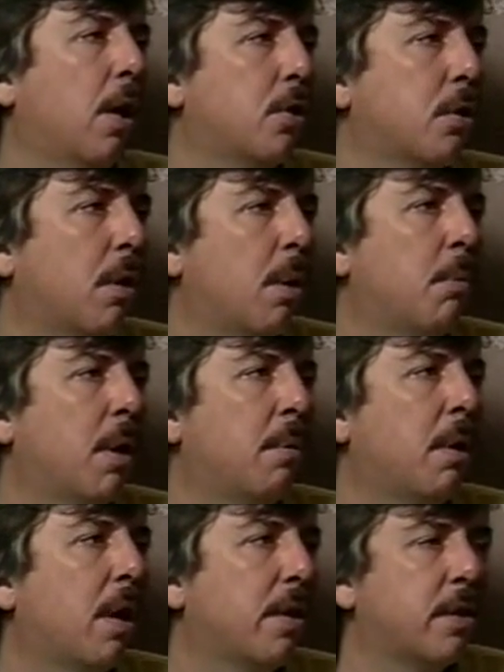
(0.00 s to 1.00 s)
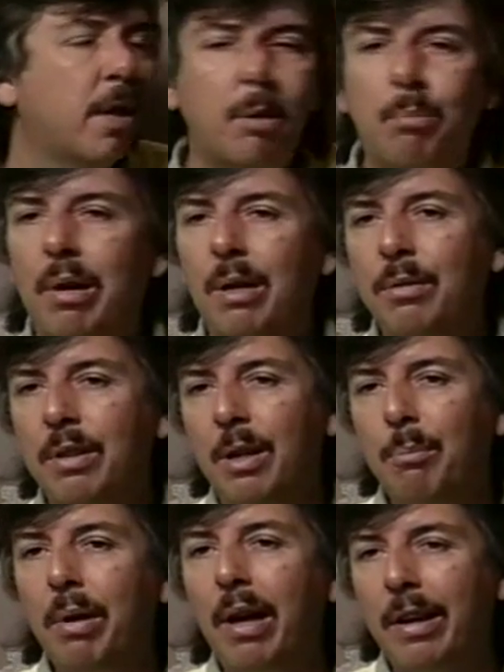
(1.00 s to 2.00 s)
So my heart started pounding,
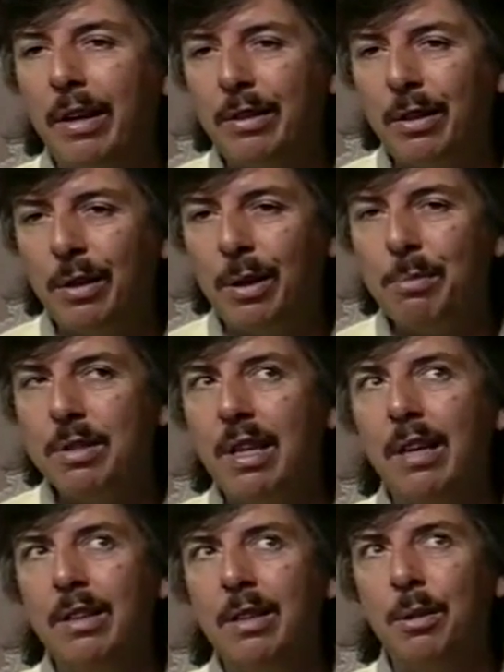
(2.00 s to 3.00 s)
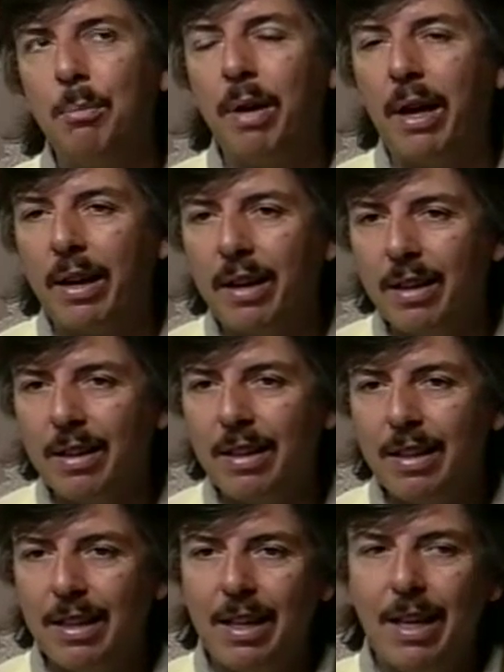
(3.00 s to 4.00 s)
I panicked, you know, I'm standing at the back.
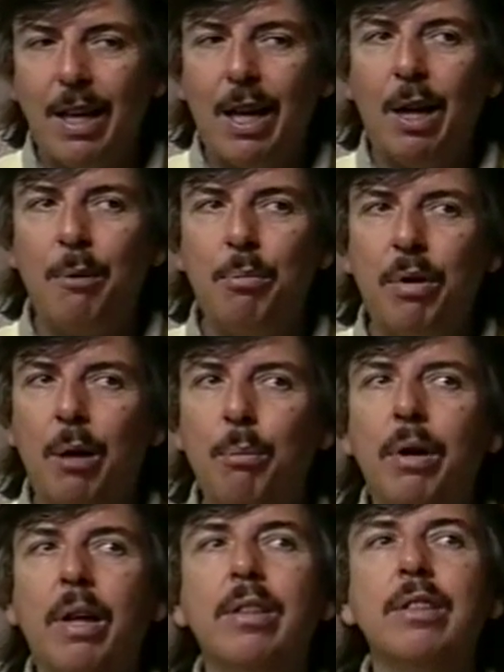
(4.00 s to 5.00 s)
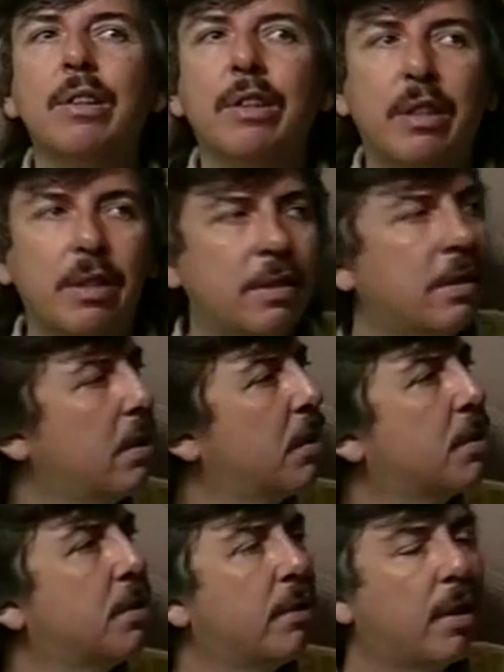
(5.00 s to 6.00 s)
And Prabhupada is looking, and he
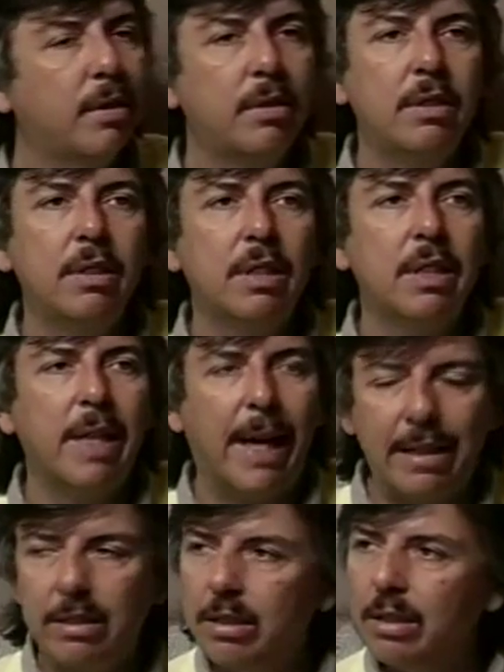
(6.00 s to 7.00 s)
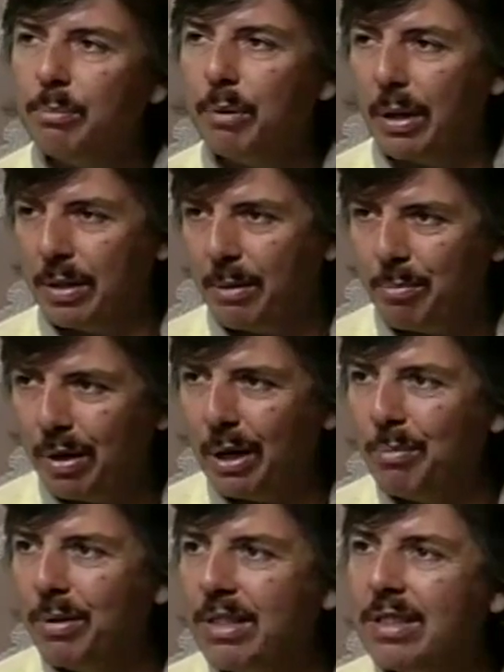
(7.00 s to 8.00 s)
looks around, and he said, actually, and then
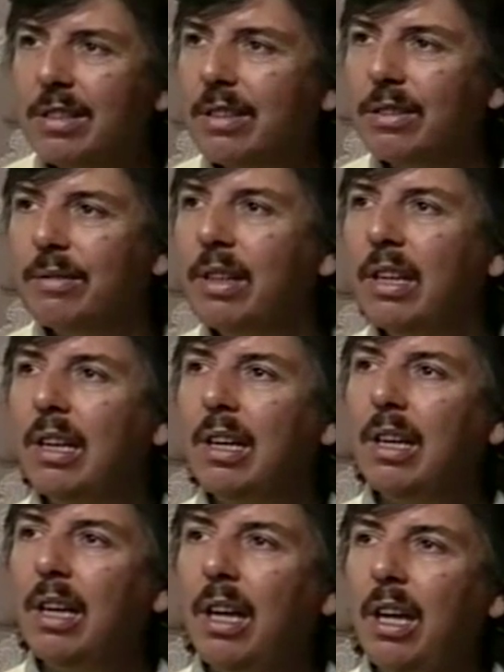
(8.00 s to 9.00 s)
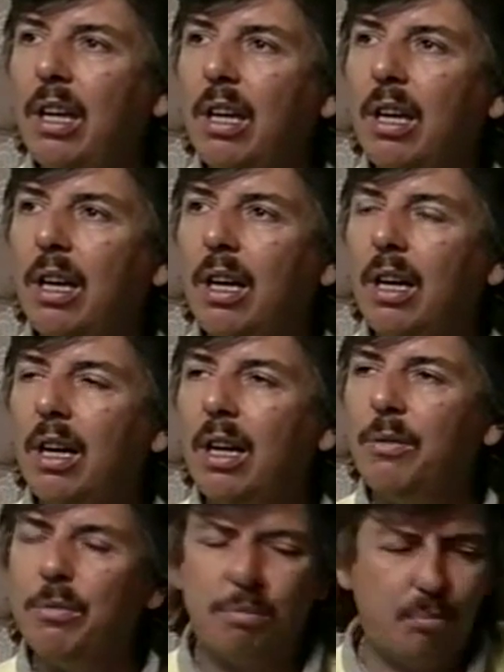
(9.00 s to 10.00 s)
Prabhupada said to him,
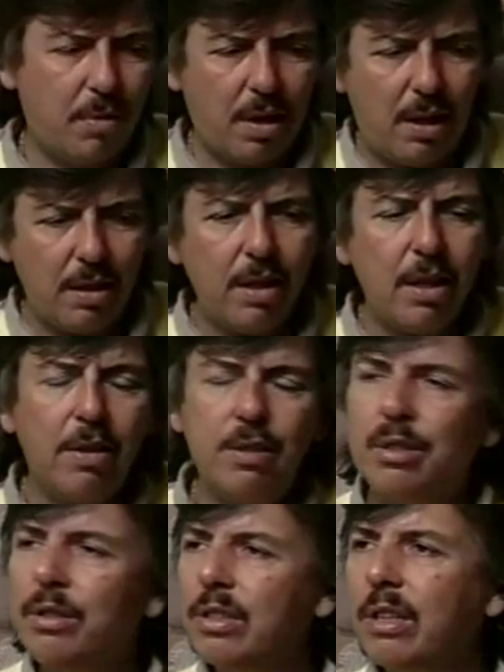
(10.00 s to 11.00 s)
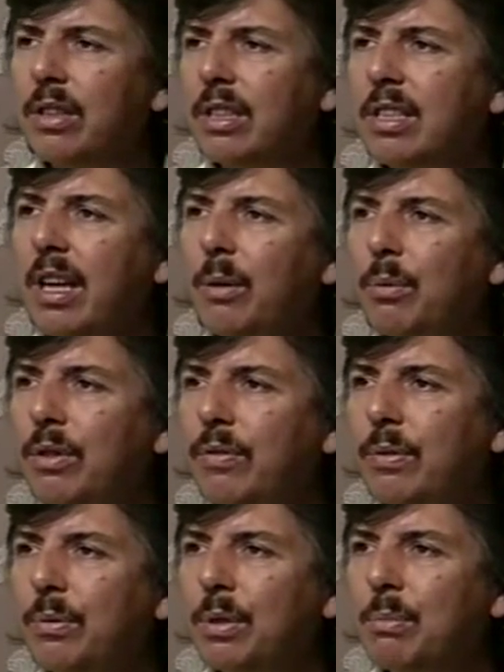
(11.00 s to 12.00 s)
I think Harisori's got the exact word
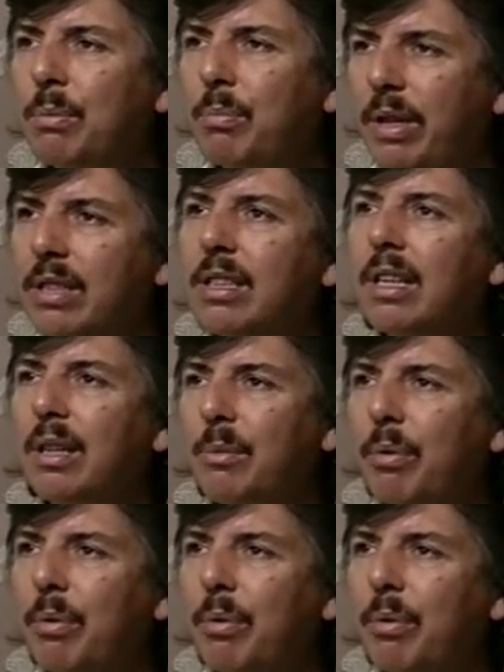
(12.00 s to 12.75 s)
for word, but basically